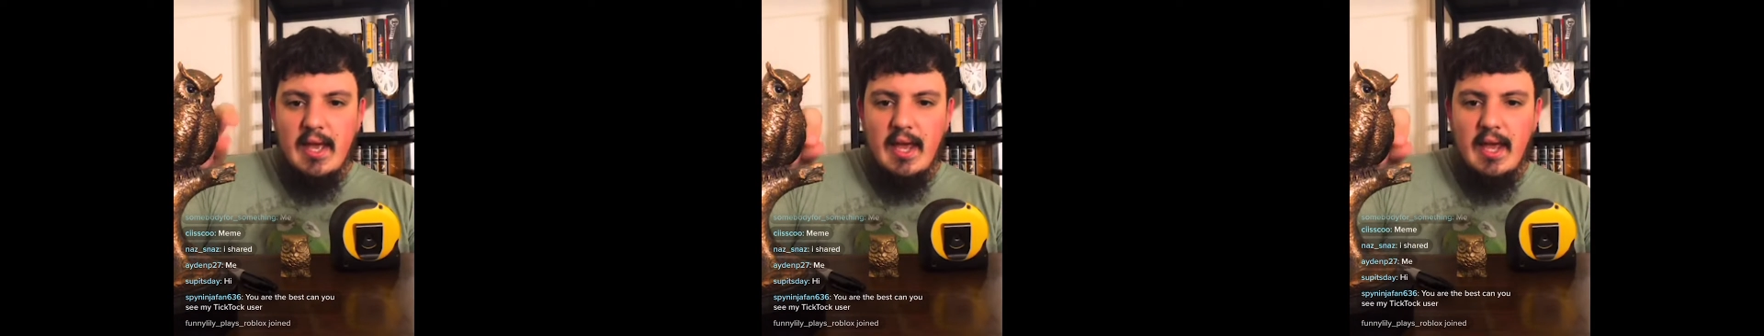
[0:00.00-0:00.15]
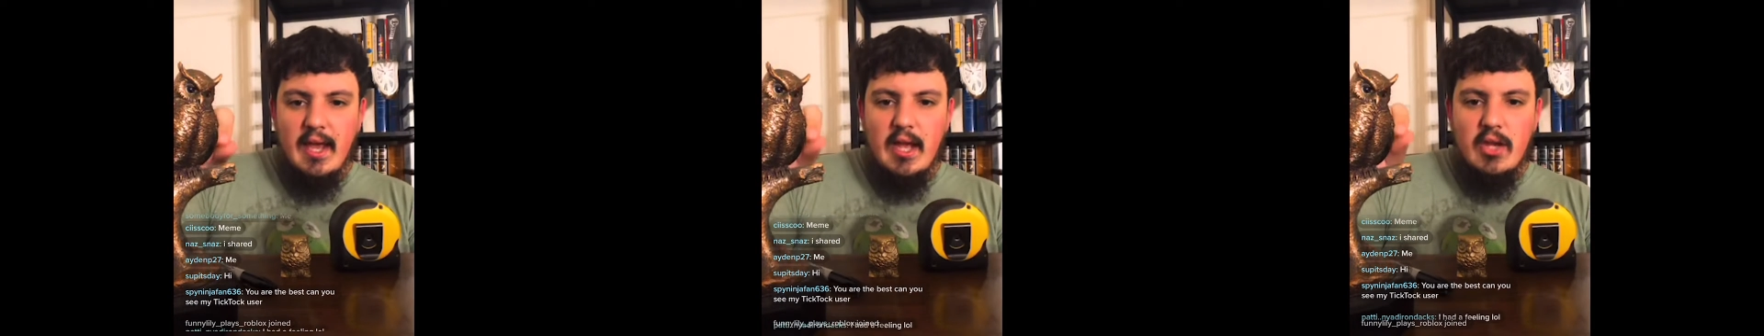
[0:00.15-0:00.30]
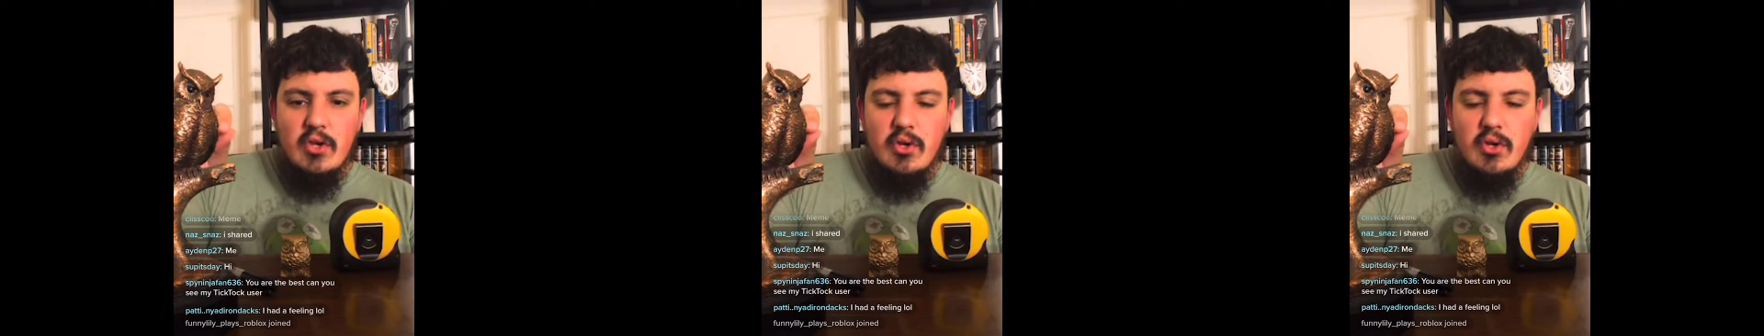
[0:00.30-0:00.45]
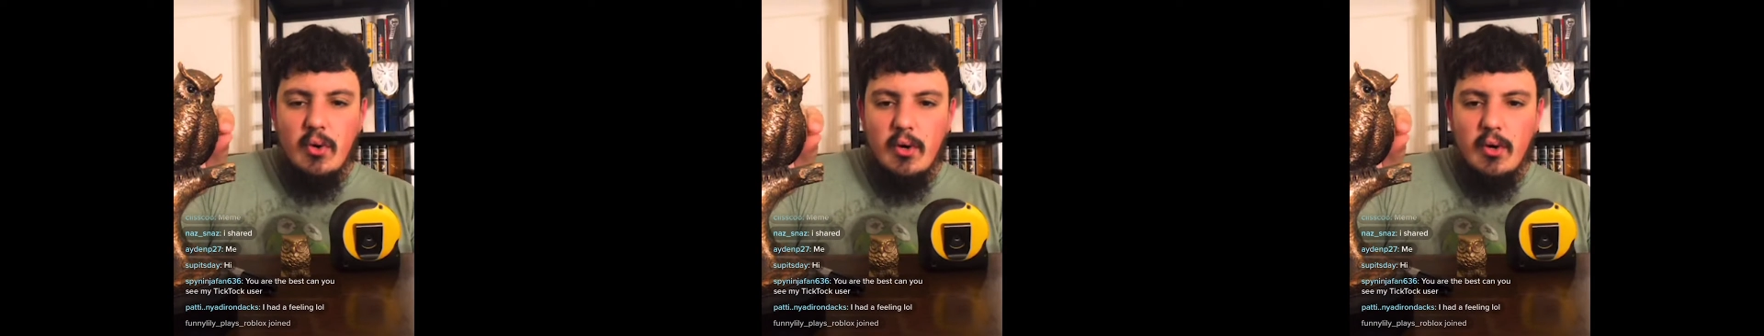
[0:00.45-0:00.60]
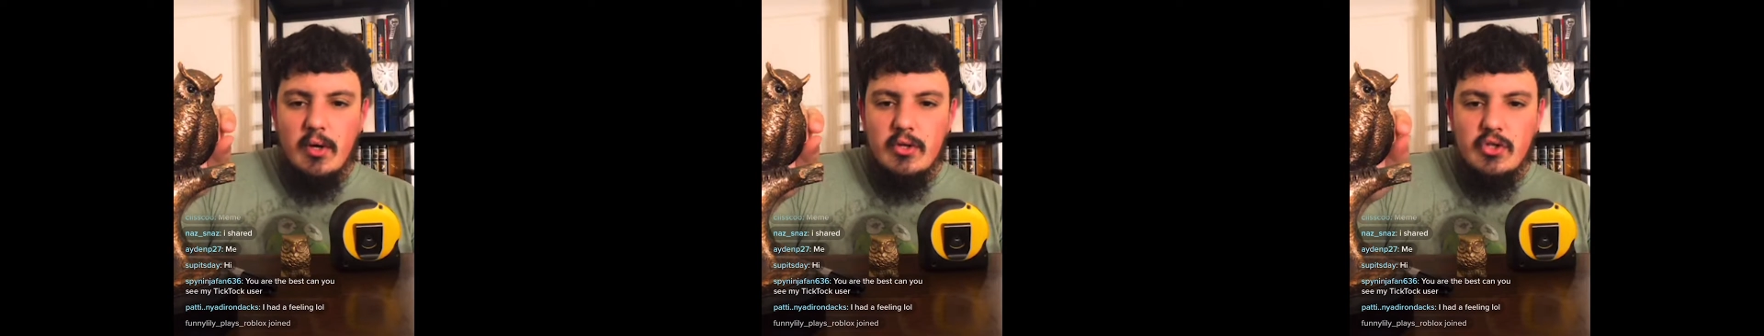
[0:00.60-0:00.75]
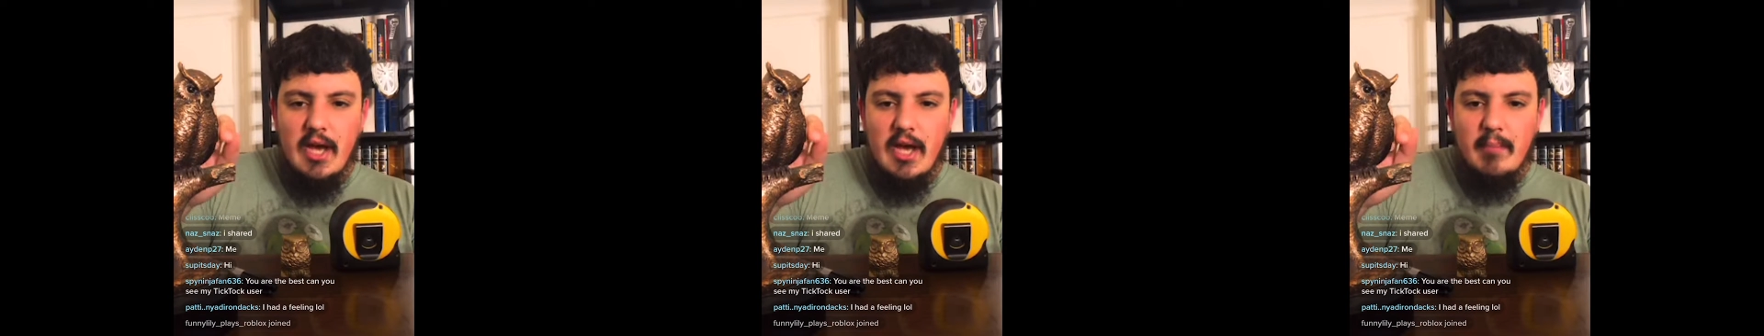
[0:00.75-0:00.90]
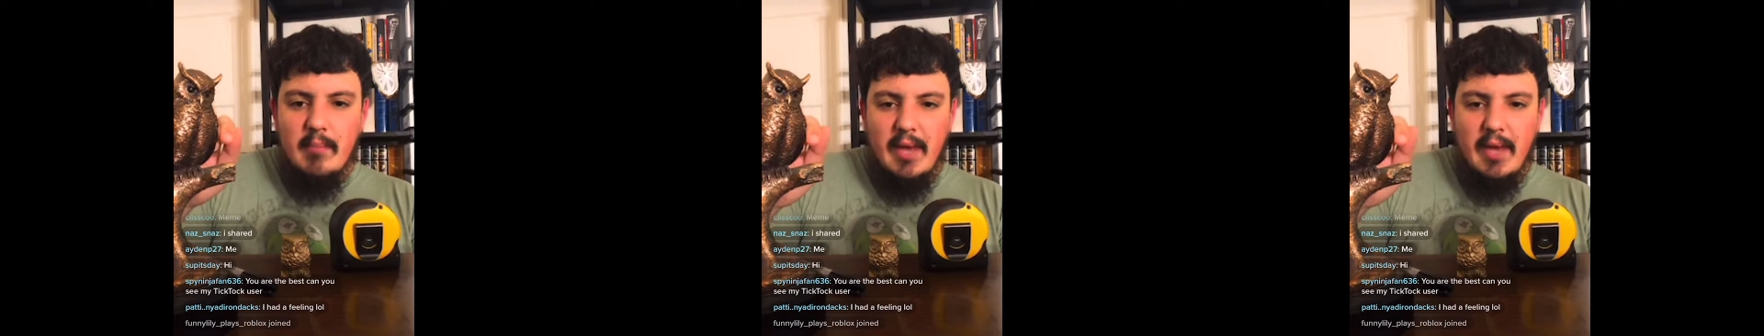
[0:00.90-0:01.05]
And your
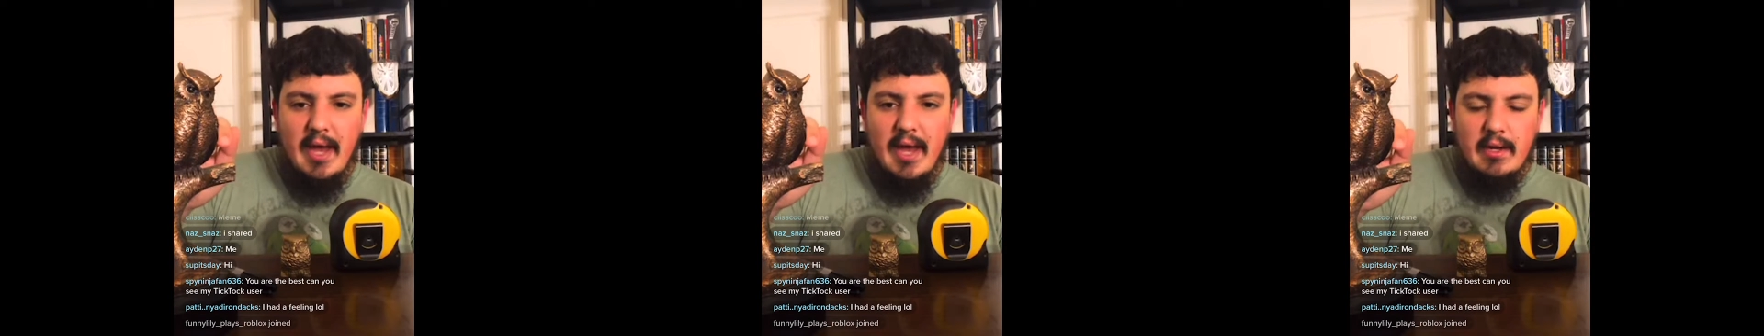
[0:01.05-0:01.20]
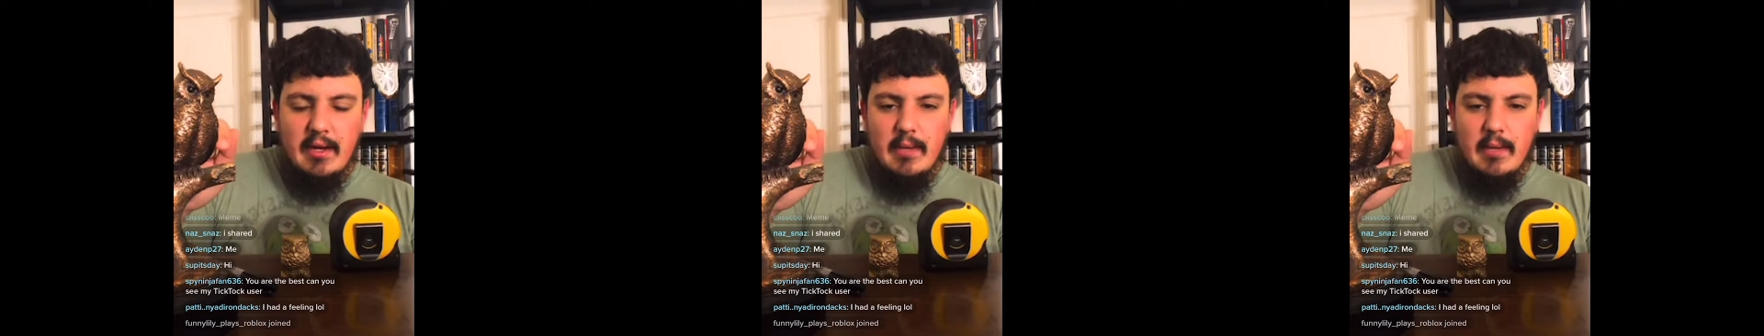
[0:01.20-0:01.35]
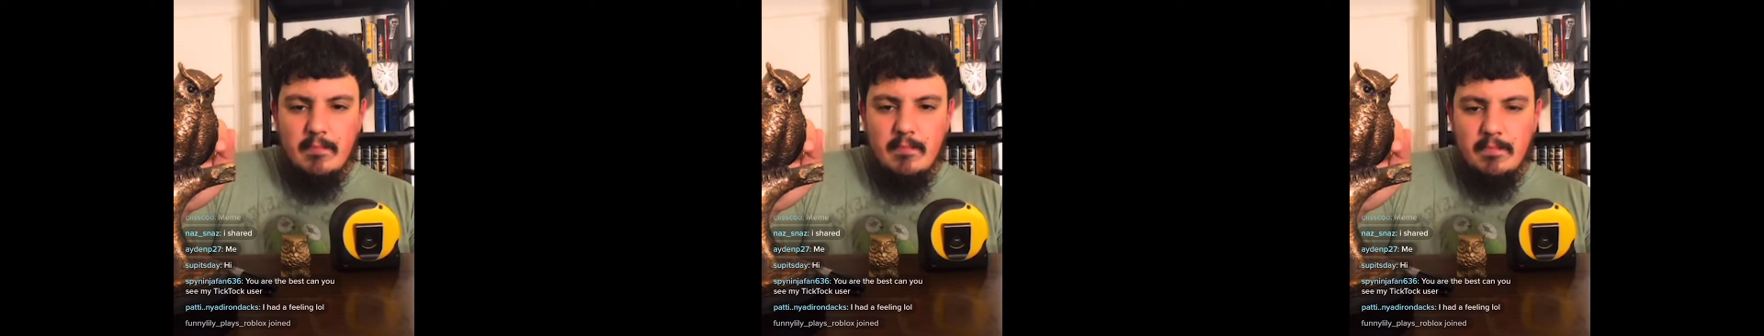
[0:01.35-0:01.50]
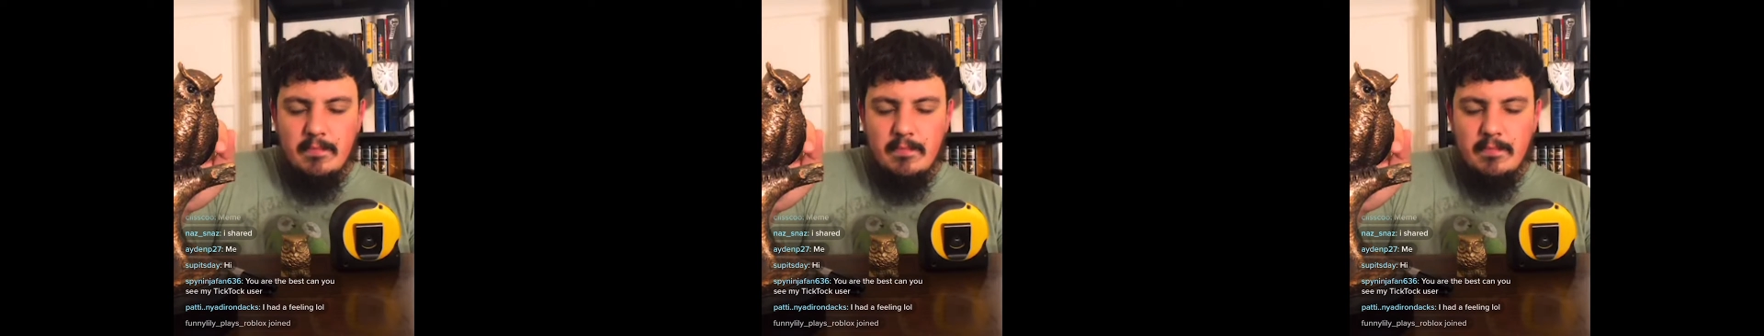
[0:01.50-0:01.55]
job, Patty,